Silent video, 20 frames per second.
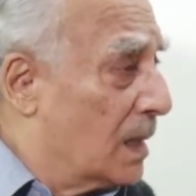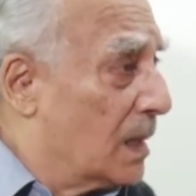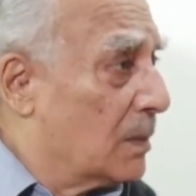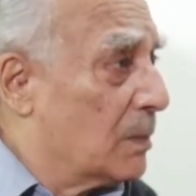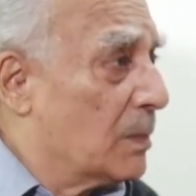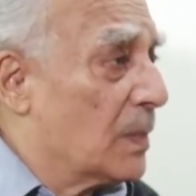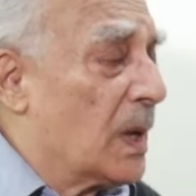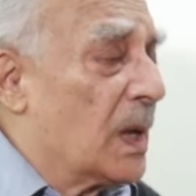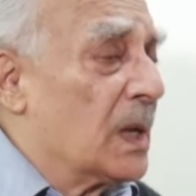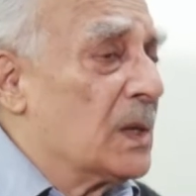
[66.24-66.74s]

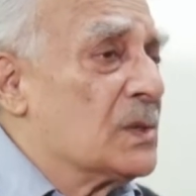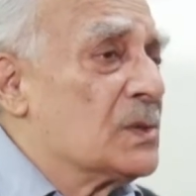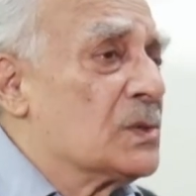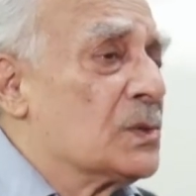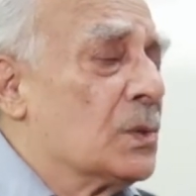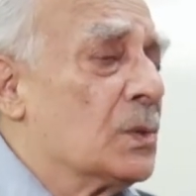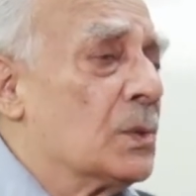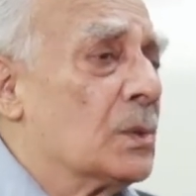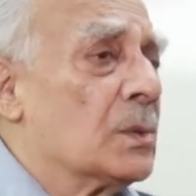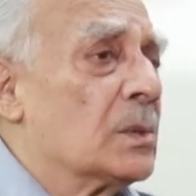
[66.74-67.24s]
And
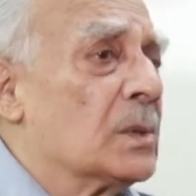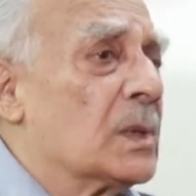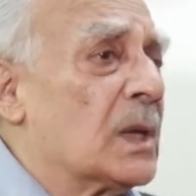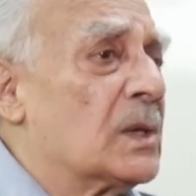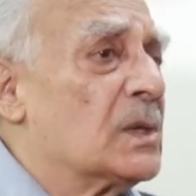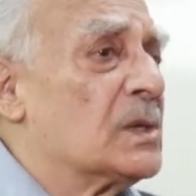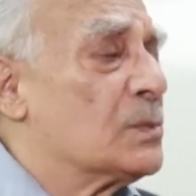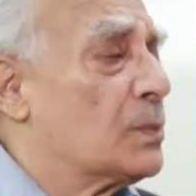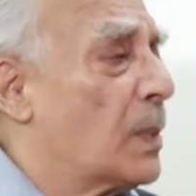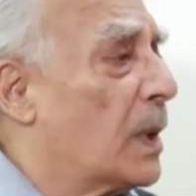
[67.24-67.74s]
so
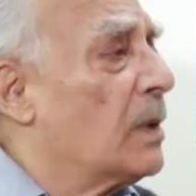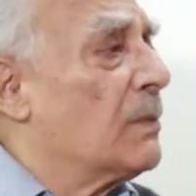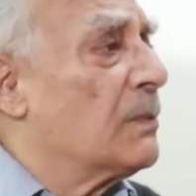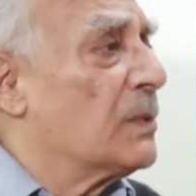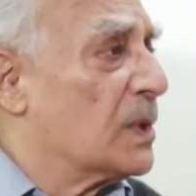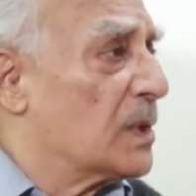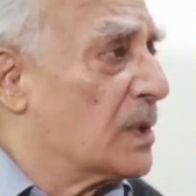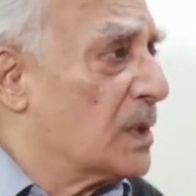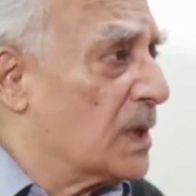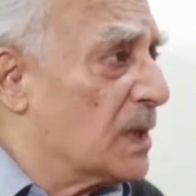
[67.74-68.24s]
that is one
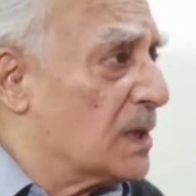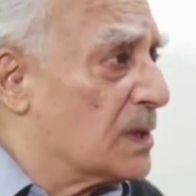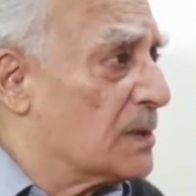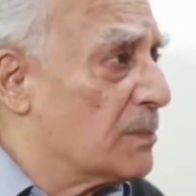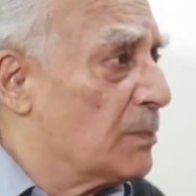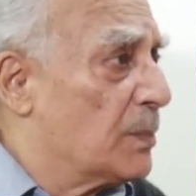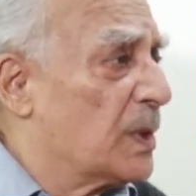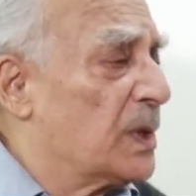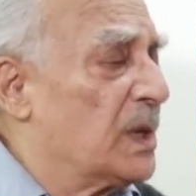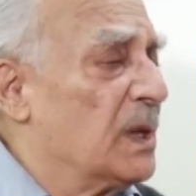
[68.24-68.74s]
of the things.
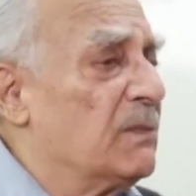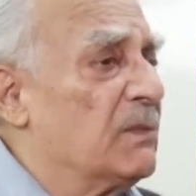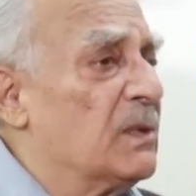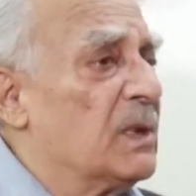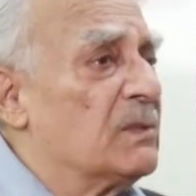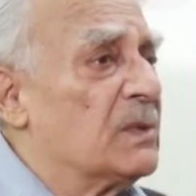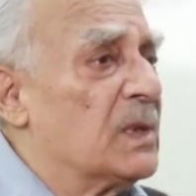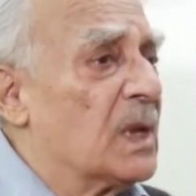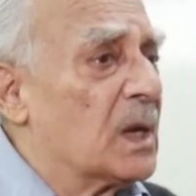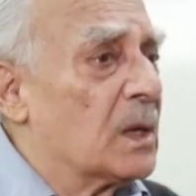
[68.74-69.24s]
But
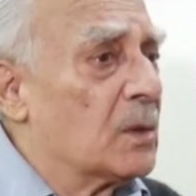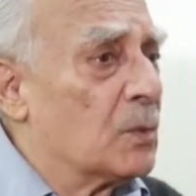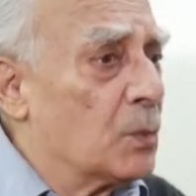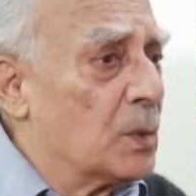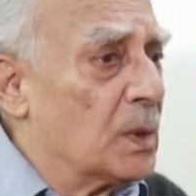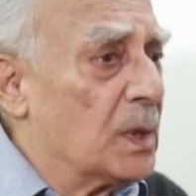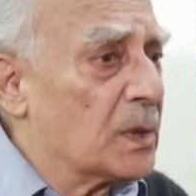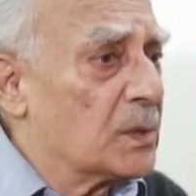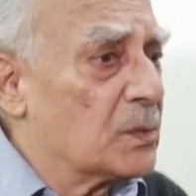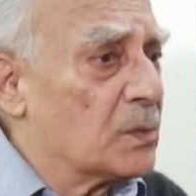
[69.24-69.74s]
even if there are no
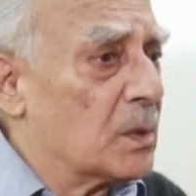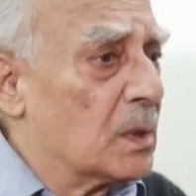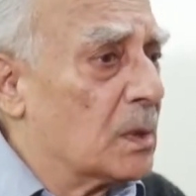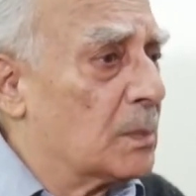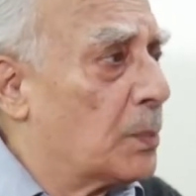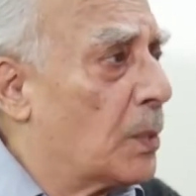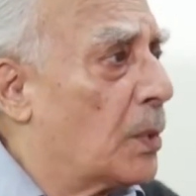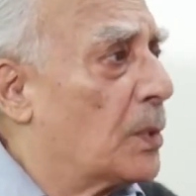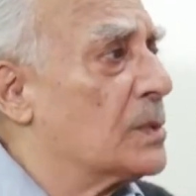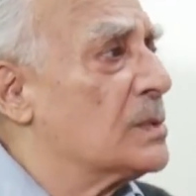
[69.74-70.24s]
electoral
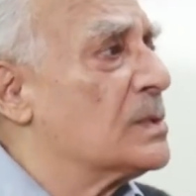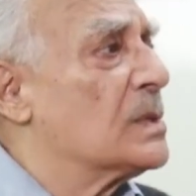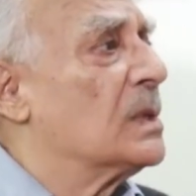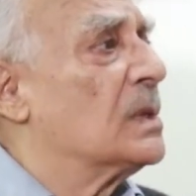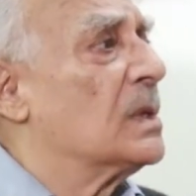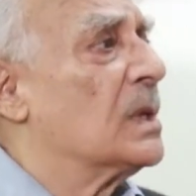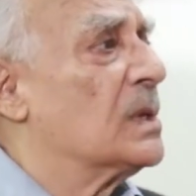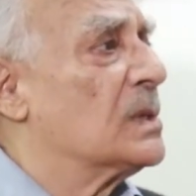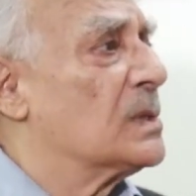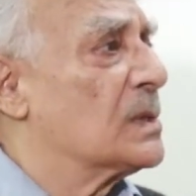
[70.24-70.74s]
bonds
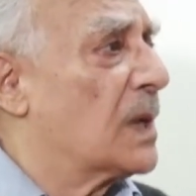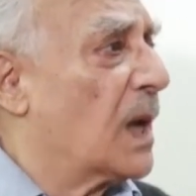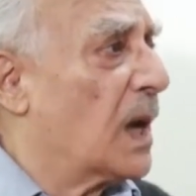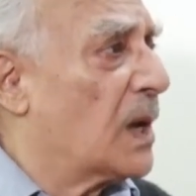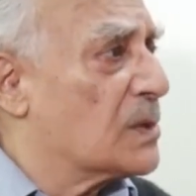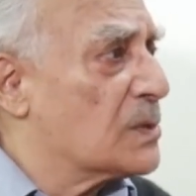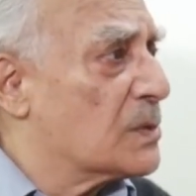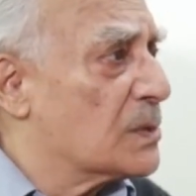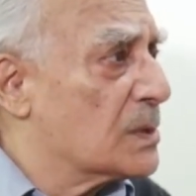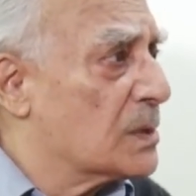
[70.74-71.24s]
and there is
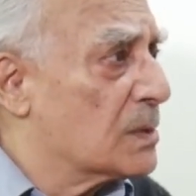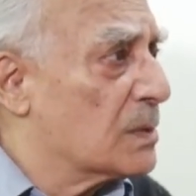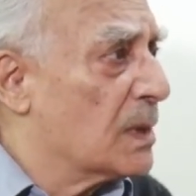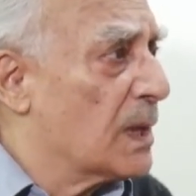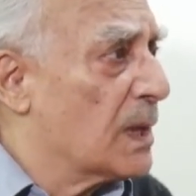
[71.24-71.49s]
cash,